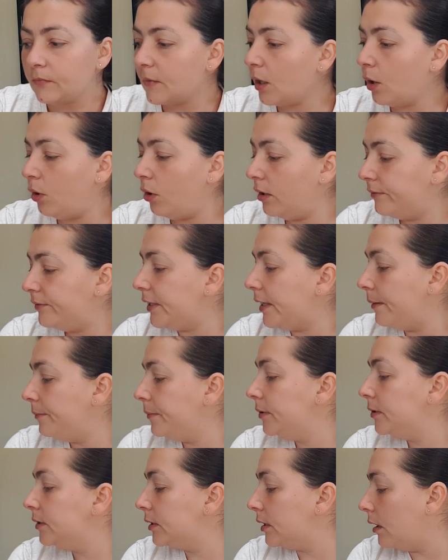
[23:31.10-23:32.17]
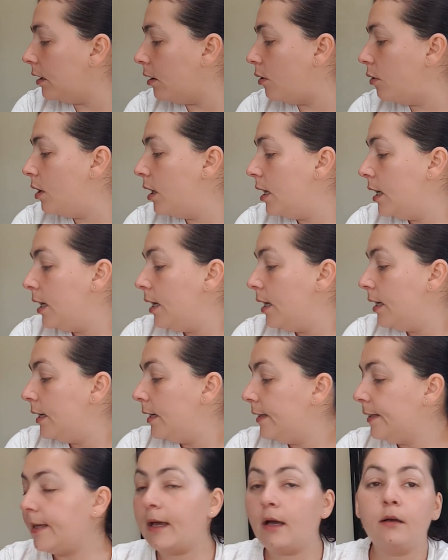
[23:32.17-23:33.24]
all of them. So
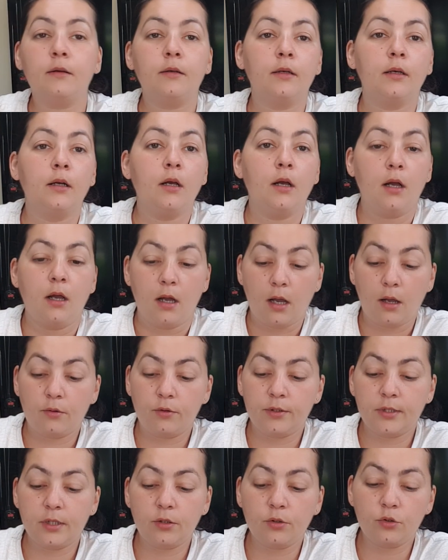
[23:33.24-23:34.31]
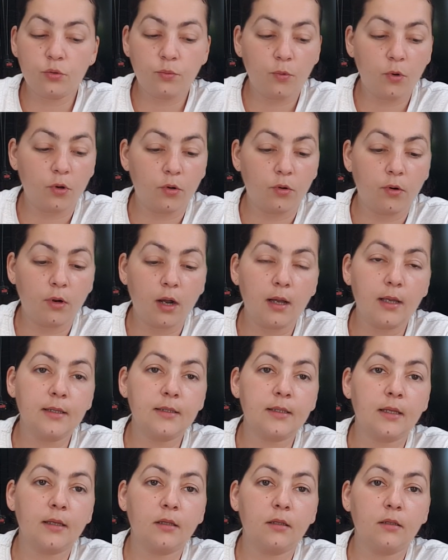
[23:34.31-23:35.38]
yeah, I will see you tomorrow, guys,
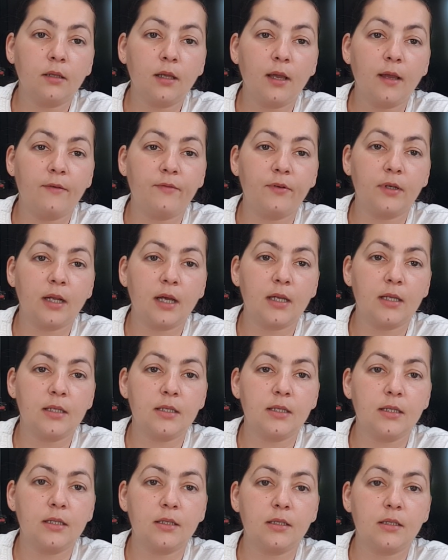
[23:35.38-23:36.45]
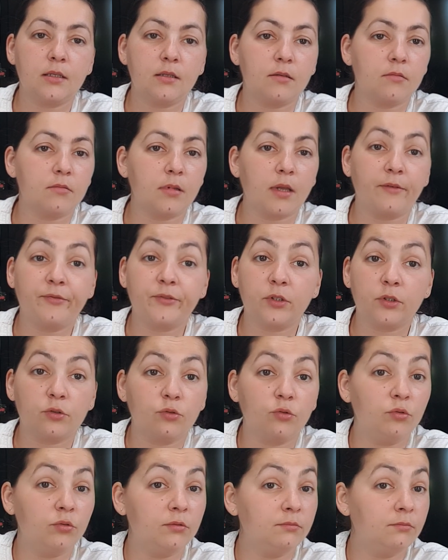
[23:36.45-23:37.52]
and have a nice
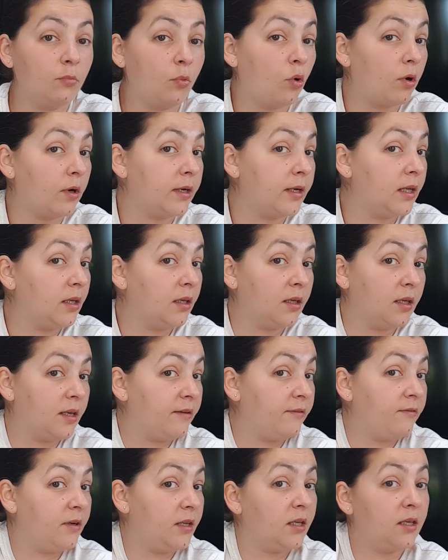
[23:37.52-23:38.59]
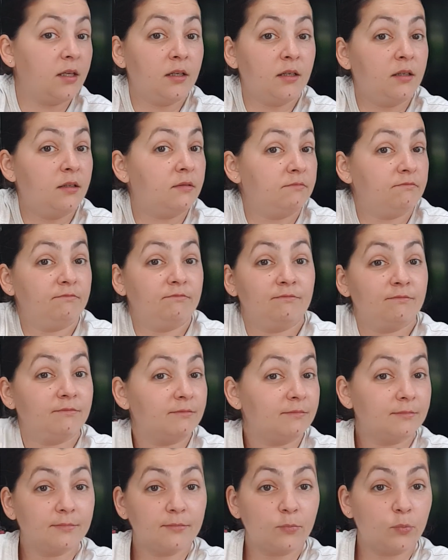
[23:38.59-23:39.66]
afternoon, morning, evening,
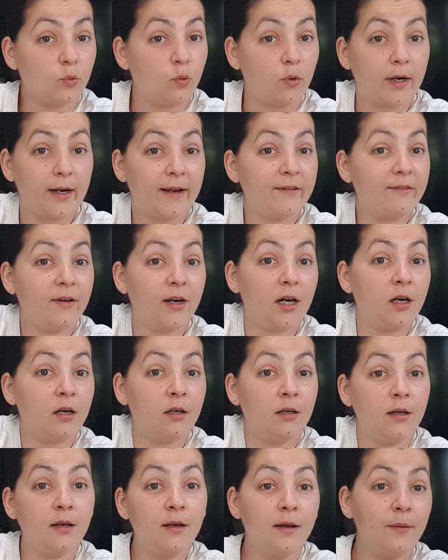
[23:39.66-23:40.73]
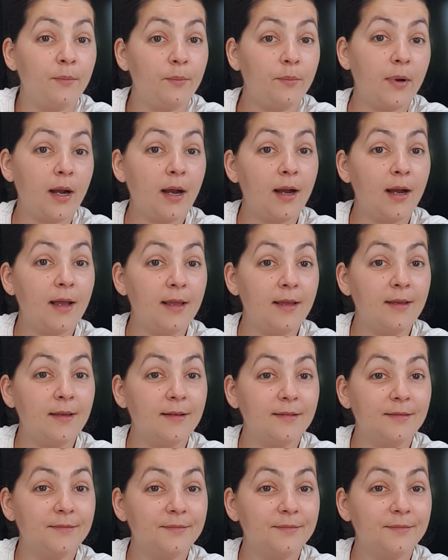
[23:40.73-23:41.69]
whatever. Bye.